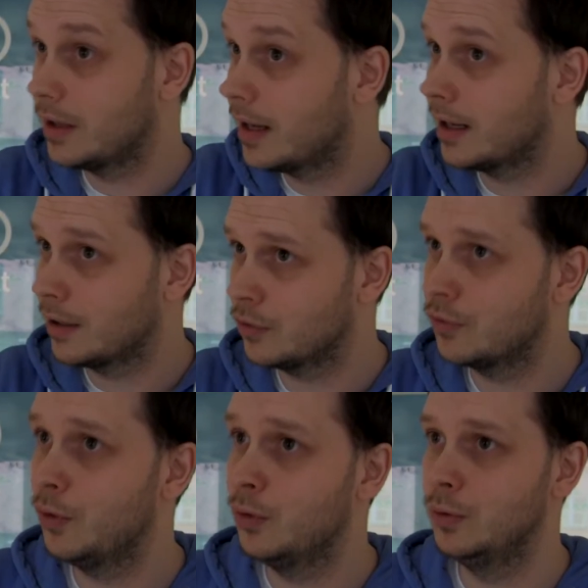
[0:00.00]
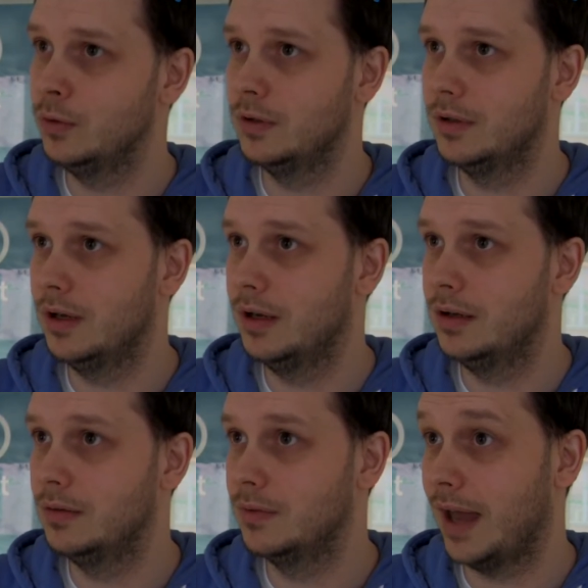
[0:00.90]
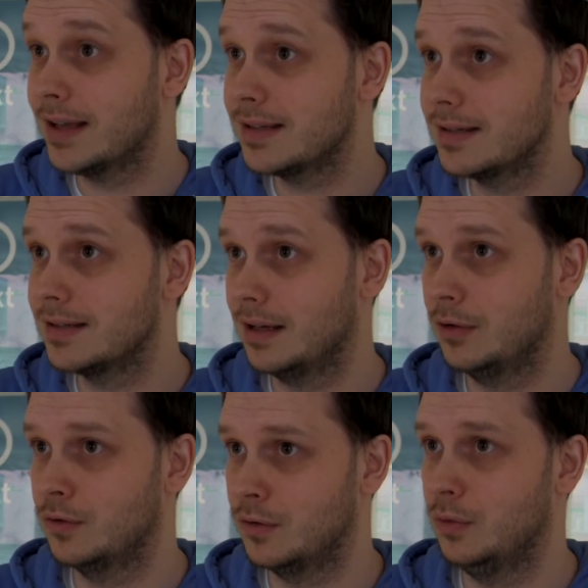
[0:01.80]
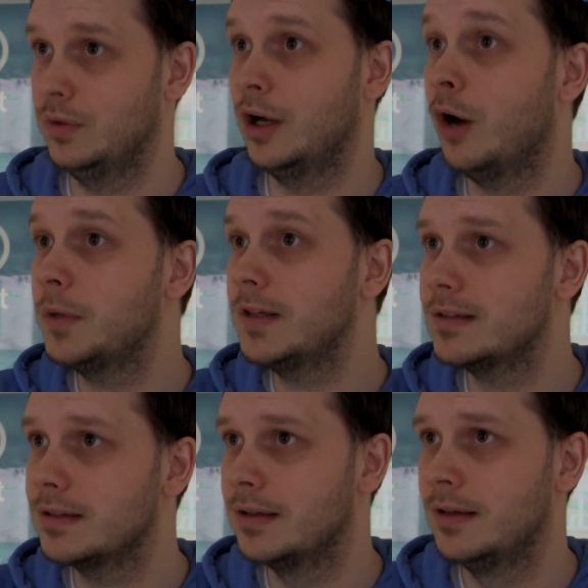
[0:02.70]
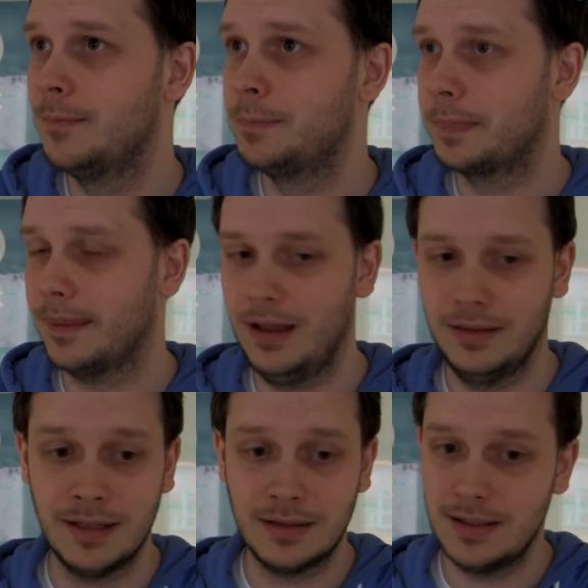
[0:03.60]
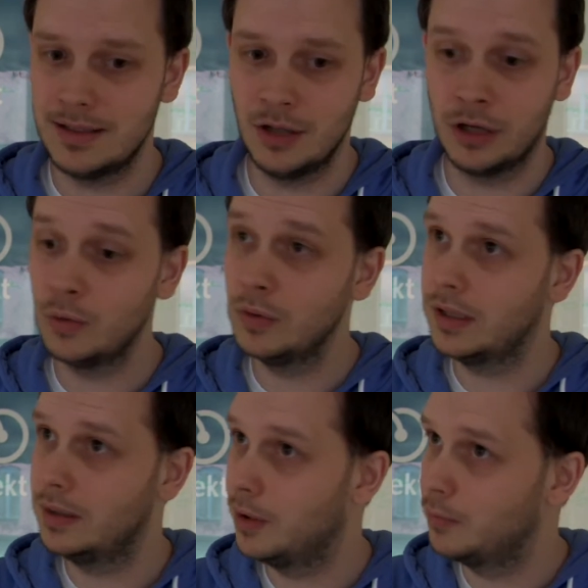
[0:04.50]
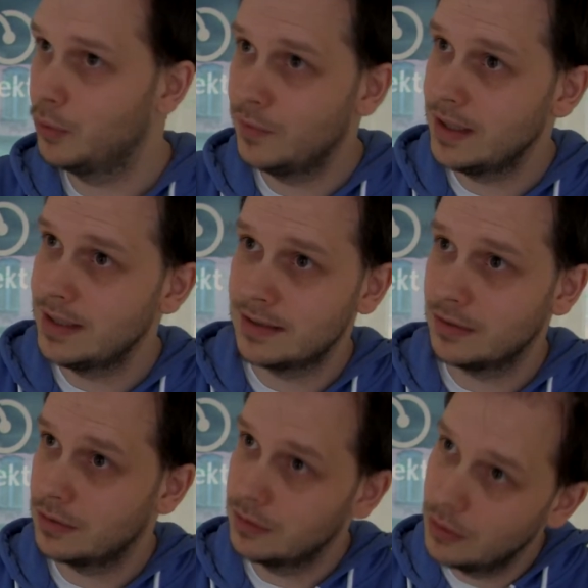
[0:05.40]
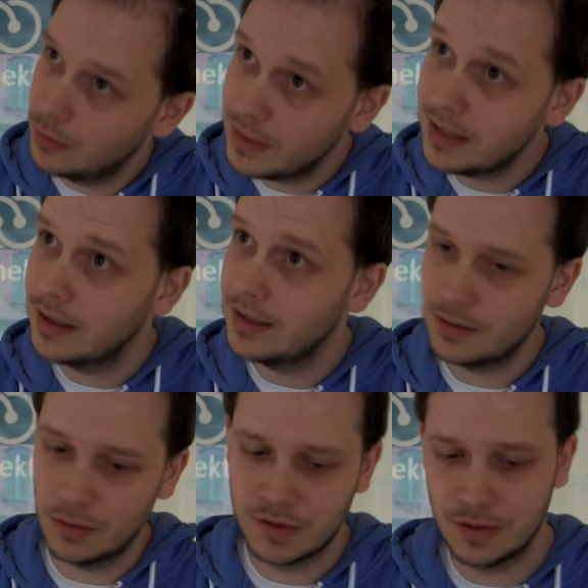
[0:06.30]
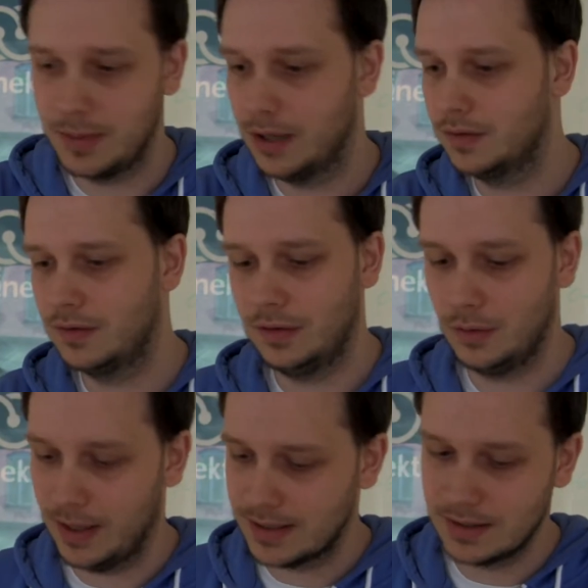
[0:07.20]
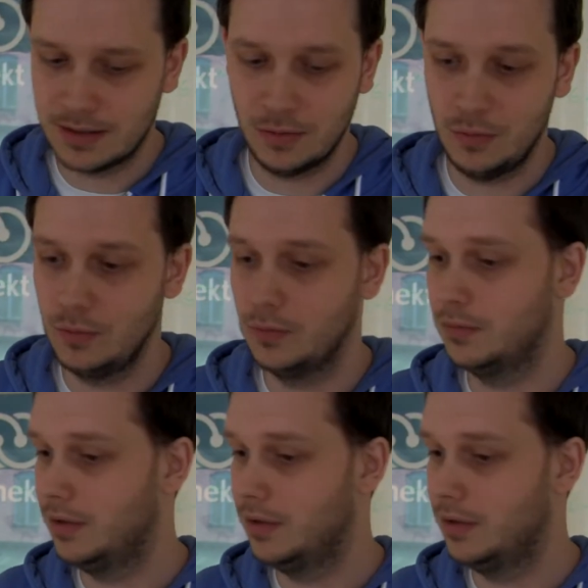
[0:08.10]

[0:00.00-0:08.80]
where they can control um, the access and control the copies. And that is not only about movies or, or media. It's also about you know access to